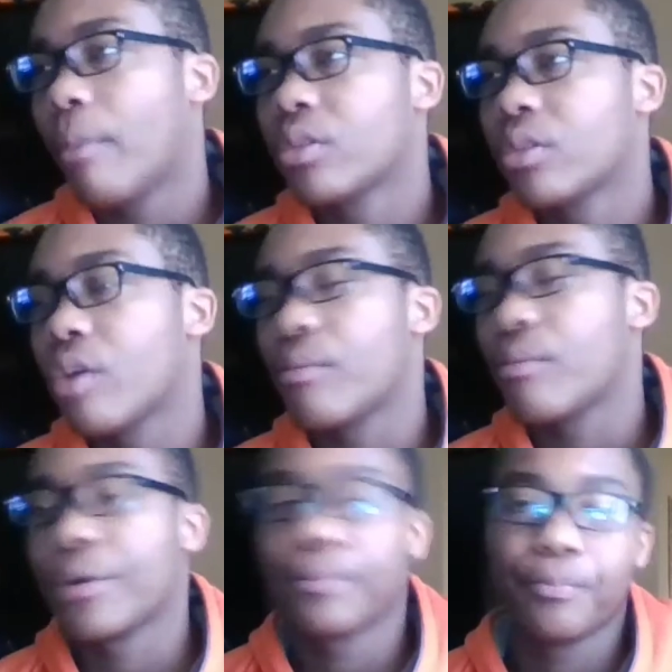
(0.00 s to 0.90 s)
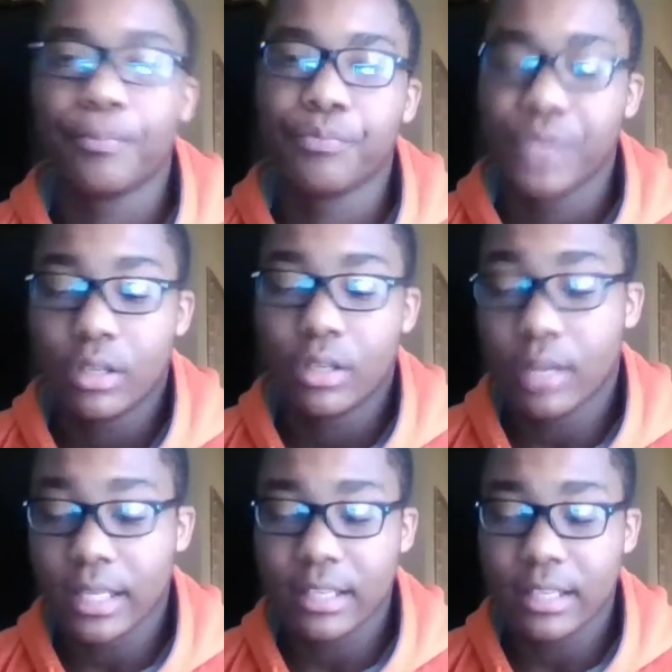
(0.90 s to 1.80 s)
Software.
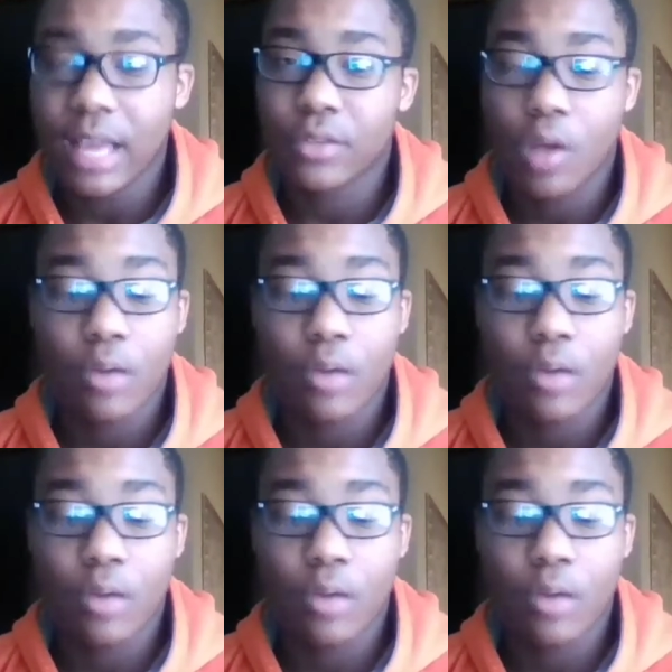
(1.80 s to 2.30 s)
Ducky doesn't have software.